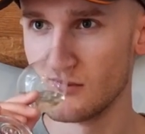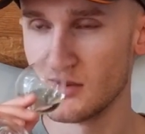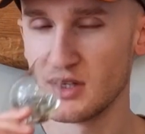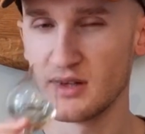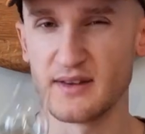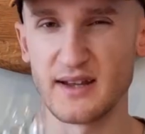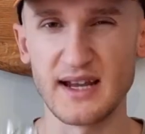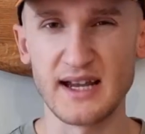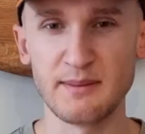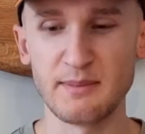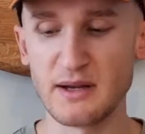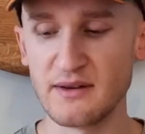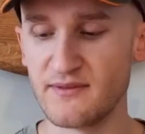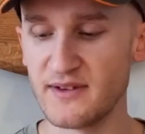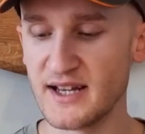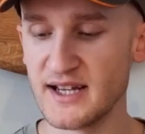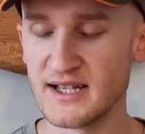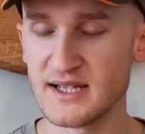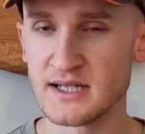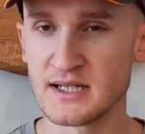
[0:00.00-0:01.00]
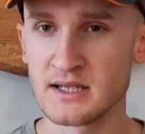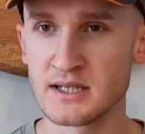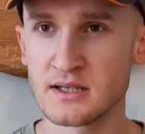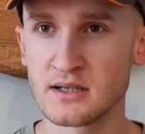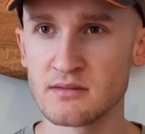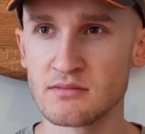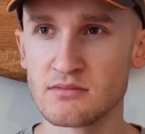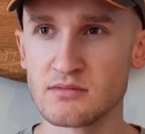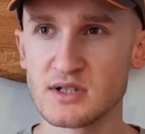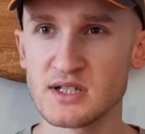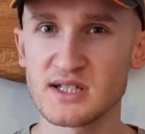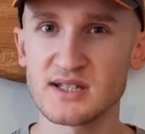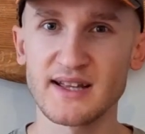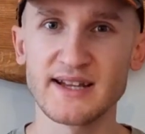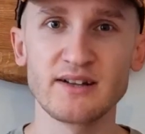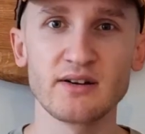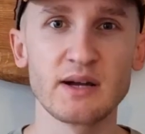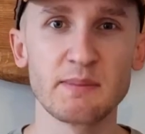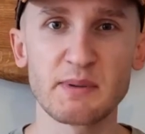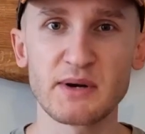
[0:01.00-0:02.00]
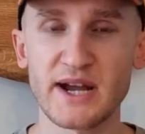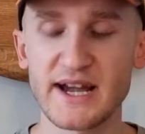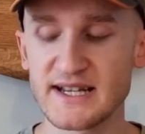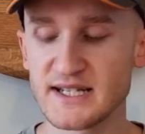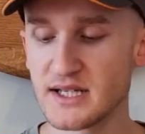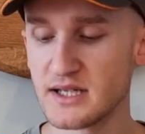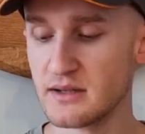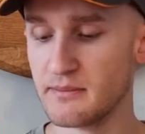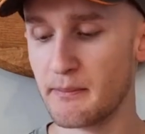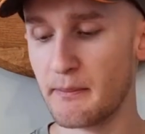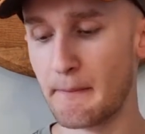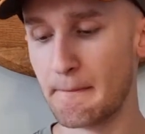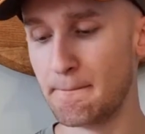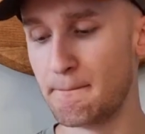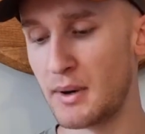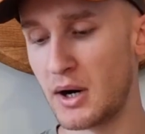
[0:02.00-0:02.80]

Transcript: The A B V's slightly present,